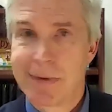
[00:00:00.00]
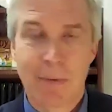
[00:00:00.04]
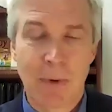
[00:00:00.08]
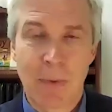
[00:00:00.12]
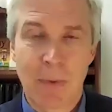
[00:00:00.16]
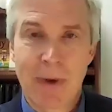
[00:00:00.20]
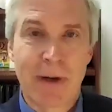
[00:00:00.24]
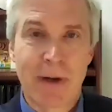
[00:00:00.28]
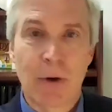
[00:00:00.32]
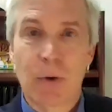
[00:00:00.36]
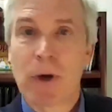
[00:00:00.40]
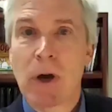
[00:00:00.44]

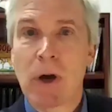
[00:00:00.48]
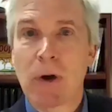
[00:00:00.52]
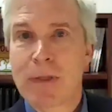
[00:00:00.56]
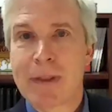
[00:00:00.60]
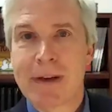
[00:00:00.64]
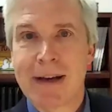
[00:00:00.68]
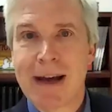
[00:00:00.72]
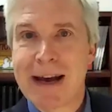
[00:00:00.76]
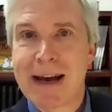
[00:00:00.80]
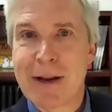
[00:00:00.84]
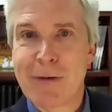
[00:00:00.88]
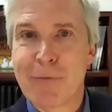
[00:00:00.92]
We don't go to
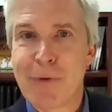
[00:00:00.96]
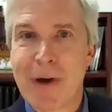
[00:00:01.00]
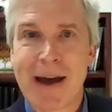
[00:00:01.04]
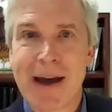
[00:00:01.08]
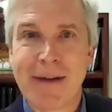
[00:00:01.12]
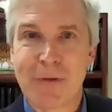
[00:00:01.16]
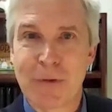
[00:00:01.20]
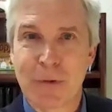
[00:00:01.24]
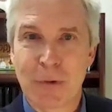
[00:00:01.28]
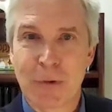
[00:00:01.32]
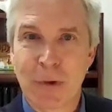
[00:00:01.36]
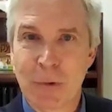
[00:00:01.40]
the
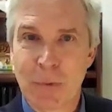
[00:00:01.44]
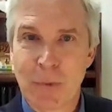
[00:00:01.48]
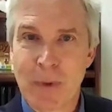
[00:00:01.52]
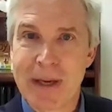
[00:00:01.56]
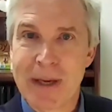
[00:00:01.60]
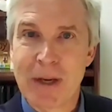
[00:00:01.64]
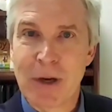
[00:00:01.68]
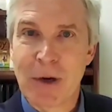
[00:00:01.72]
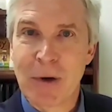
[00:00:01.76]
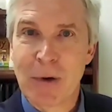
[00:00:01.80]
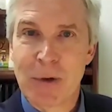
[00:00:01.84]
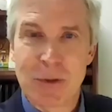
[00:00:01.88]
95 year old
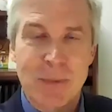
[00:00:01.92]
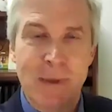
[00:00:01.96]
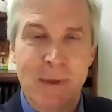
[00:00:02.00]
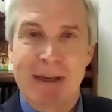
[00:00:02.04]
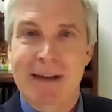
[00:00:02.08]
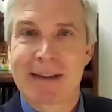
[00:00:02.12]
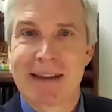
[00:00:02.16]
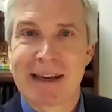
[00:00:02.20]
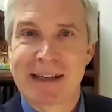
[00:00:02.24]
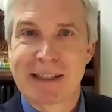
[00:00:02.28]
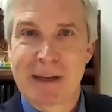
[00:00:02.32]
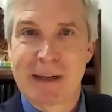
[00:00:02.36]
widow who's
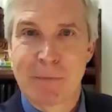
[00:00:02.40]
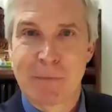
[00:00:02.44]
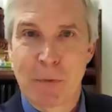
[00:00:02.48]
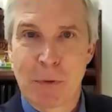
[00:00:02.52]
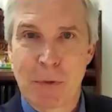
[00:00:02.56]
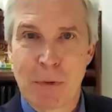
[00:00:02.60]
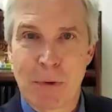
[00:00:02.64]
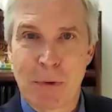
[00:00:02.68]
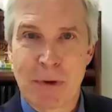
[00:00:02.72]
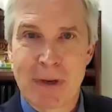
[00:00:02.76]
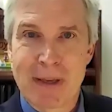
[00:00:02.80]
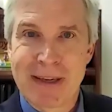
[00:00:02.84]
been collecting
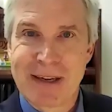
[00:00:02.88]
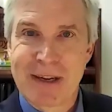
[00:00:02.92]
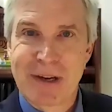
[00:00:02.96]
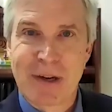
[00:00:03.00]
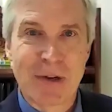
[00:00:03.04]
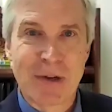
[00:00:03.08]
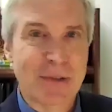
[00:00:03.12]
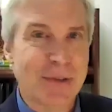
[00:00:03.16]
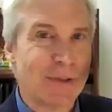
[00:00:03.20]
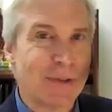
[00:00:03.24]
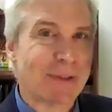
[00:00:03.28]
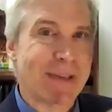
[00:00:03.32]
for 30
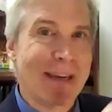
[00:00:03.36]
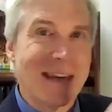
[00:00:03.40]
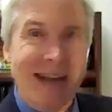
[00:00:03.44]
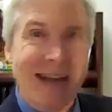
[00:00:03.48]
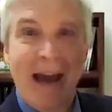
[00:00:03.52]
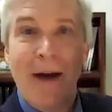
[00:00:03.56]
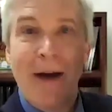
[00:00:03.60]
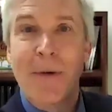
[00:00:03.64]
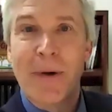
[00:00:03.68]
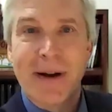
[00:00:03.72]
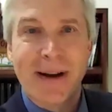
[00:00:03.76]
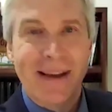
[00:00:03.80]
years and say,
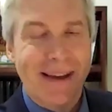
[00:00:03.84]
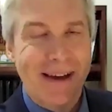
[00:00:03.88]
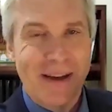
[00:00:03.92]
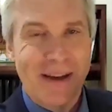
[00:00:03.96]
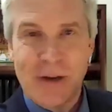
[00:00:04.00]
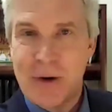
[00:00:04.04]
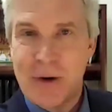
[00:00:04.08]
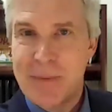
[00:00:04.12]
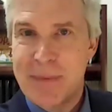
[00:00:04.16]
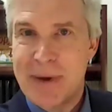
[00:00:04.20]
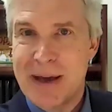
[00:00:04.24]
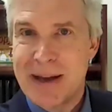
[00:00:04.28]
now we're going to
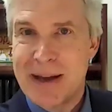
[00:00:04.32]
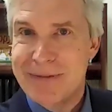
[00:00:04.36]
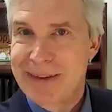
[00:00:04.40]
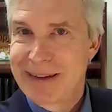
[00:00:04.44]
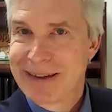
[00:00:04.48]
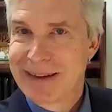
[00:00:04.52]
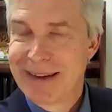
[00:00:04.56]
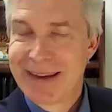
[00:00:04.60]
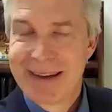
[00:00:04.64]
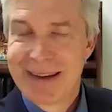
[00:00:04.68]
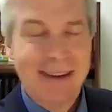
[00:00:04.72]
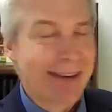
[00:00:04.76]
cut your
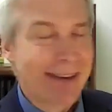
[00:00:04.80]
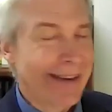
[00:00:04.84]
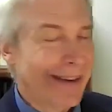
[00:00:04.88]
benefit.